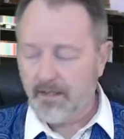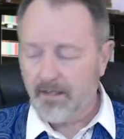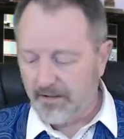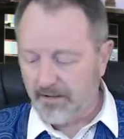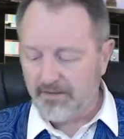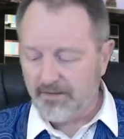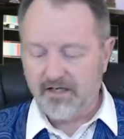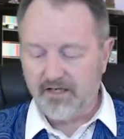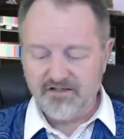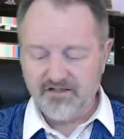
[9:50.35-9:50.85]

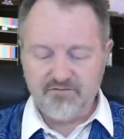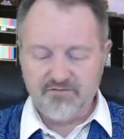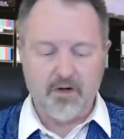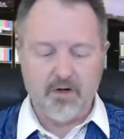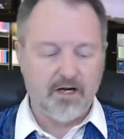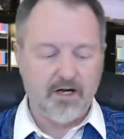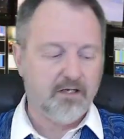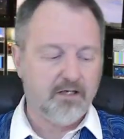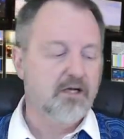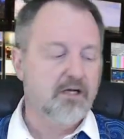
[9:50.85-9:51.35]
And that is
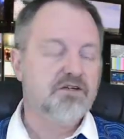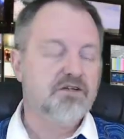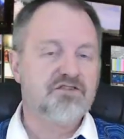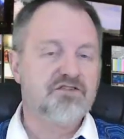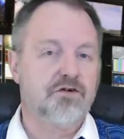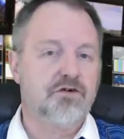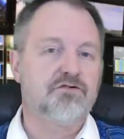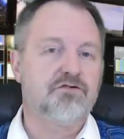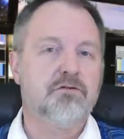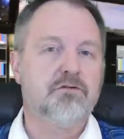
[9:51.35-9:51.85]
why
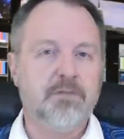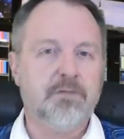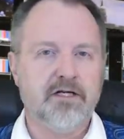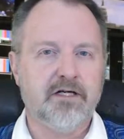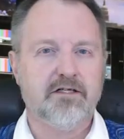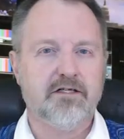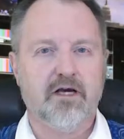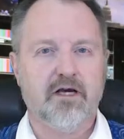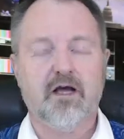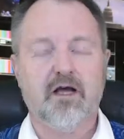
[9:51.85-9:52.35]
social
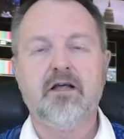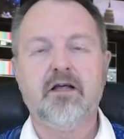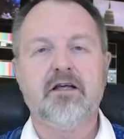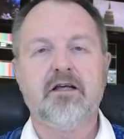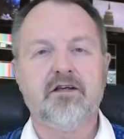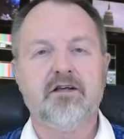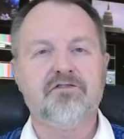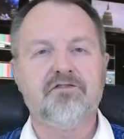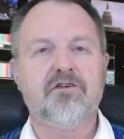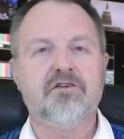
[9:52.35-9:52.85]
media
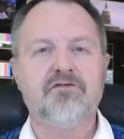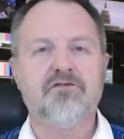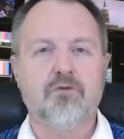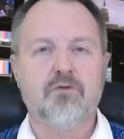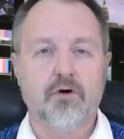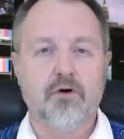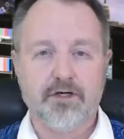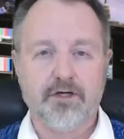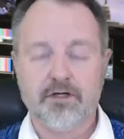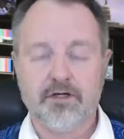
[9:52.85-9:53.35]
is
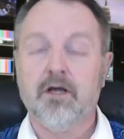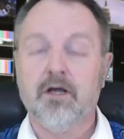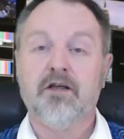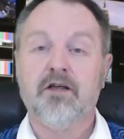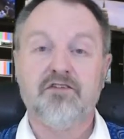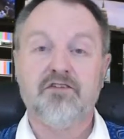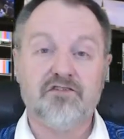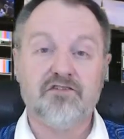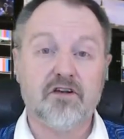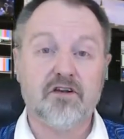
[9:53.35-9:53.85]
destroying
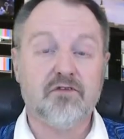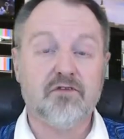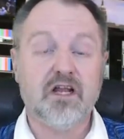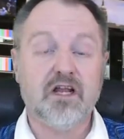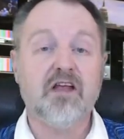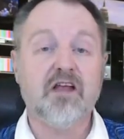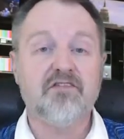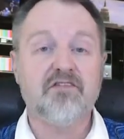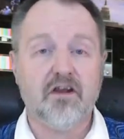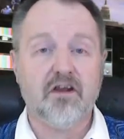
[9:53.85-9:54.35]

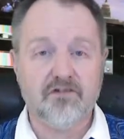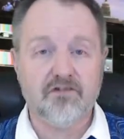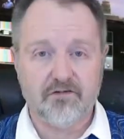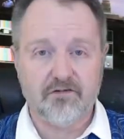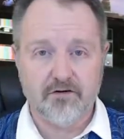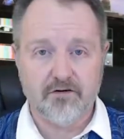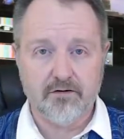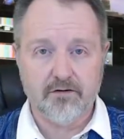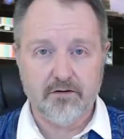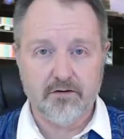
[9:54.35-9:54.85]

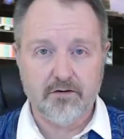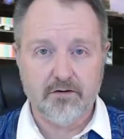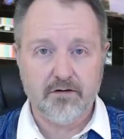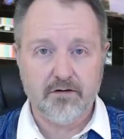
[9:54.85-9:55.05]
civilization.